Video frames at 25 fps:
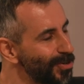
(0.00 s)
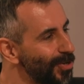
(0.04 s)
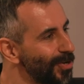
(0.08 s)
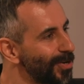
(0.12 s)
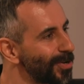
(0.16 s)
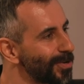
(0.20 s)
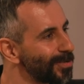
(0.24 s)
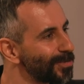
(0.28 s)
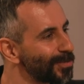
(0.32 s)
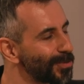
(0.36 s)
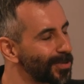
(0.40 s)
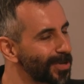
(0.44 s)

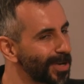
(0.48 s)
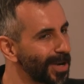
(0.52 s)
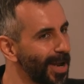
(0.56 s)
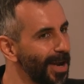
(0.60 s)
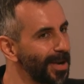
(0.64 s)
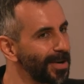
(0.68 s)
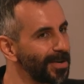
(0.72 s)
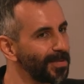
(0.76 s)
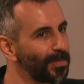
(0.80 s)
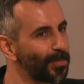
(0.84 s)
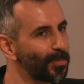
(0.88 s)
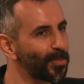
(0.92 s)
You're
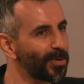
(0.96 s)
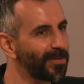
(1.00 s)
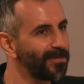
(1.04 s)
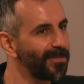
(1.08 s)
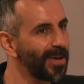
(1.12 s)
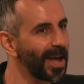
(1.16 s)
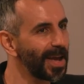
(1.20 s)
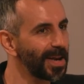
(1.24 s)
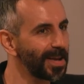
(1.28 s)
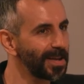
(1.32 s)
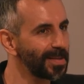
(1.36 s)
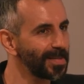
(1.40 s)
kind of
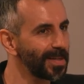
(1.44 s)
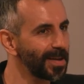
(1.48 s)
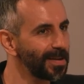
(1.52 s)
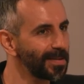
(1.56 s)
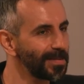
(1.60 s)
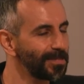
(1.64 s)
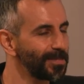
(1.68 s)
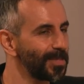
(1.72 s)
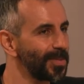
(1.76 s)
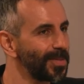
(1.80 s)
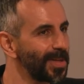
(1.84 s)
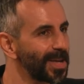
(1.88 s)
providing
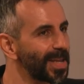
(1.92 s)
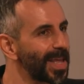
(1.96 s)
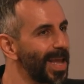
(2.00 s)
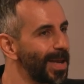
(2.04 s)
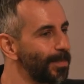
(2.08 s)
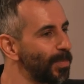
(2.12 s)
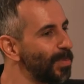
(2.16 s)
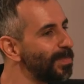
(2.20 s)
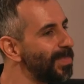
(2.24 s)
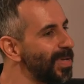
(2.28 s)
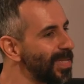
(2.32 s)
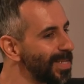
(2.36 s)
the
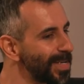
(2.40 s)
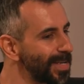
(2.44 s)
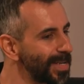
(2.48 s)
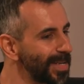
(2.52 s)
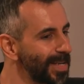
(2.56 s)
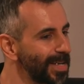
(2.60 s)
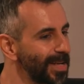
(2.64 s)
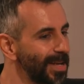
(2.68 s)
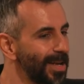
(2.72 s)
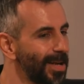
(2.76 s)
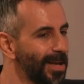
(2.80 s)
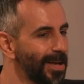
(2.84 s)

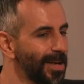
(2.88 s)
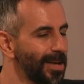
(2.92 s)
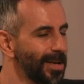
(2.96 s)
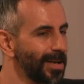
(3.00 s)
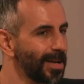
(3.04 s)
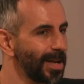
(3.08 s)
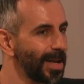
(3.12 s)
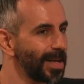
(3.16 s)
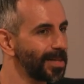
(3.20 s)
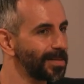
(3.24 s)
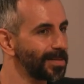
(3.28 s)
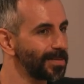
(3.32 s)
capability
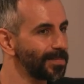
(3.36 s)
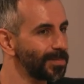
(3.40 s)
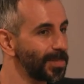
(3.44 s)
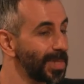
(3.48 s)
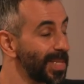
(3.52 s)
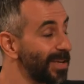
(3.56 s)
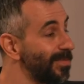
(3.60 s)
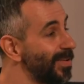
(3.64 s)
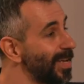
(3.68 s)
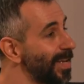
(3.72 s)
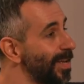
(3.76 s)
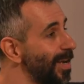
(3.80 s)
and
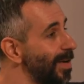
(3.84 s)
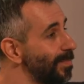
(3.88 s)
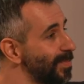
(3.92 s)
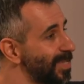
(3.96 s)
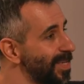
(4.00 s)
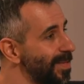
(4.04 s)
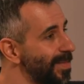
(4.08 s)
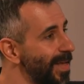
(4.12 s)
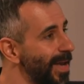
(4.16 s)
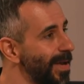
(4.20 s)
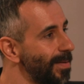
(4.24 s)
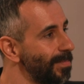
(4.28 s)
leaving it up
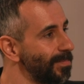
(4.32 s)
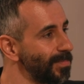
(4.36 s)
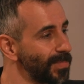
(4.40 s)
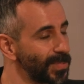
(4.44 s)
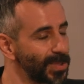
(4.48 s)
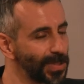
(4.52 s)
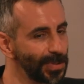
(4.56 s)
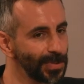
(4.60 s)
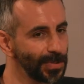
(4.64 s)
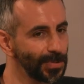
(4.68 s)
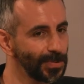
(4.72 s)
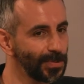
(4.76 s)
to them
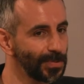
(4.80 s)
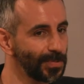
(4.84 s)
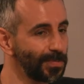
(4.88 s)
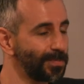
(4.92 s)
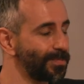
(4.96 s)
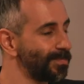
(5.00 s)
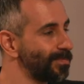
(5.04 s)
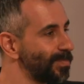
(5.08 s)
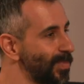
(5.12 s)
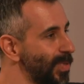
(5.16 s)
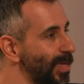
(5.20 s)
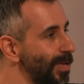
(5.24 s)
to, yeah.
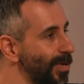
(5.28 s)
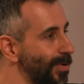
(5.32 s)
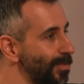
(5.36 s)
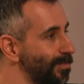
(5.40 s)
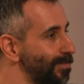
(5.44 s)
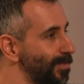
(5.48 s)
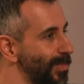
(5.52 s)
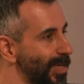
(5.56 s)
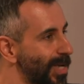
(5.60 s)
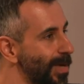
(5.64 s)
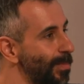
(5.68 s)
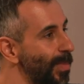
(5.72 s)
you know,
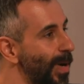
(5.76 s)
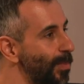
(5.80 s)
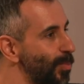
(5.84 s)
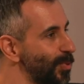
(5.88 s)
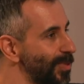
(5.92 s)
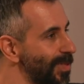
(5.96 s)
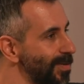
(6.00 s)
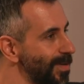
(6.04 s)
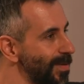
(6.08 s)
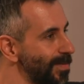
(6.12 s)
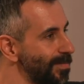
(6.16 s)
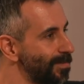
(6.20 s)
to come up
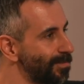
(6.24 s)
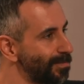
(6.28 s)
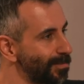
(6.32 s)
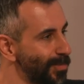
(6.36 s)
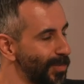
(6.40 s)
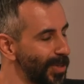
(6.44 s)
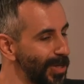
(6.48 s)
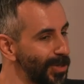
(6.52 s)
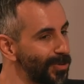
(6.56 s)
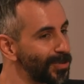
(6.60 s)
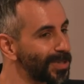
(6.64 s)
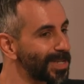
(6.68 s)
with the
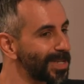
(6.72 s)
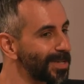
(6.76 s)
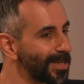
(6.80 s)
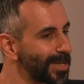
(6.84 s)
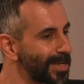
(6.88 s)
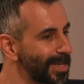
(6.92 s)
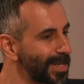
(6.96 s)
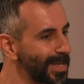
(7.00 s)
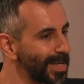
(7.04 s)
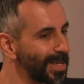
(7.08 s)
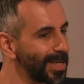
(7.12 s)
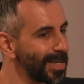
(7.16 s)

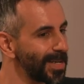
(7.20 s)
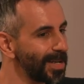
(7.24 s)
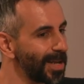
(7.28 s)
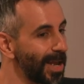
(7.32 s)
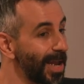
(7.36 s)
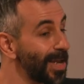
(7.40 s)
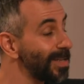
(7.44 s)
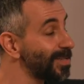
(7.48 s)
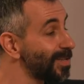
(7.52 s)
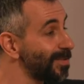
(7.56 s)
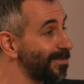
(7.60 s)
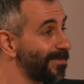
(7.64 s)
utility
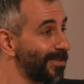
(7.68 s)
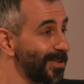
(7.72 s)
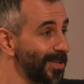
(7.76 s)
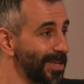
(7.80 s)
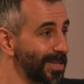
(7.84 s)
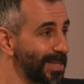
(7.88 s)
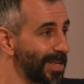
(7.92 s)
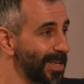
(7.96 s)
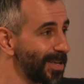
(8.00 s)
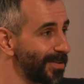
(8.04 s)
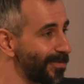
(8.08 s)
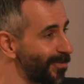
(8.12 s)
and to fill
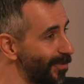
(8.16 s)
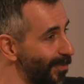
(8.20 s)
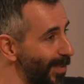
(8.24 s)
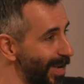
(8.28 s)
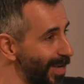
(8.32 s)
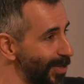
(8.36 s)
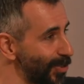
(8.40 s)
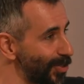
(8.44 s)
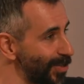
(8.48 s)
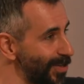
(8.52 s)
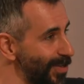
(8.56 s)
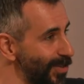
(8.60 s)
in the
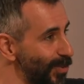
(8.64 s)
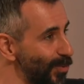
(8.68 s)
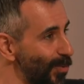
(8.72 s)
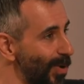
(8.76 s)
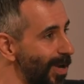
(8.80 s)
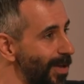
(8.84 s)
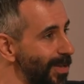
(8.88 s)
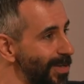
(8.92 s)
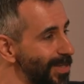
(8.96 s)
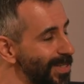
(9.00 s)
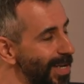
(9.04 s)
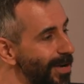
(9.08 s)
information yeah. as
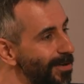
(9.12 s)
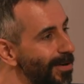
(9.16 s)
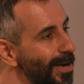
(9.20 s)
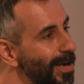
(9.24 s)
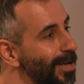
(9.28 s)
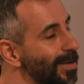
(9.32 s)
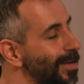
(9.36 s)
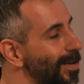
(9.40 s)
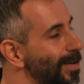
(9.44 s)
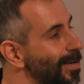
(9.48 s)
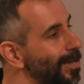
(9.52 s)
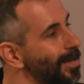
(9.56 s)
well. Is that
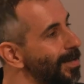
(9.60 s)
right?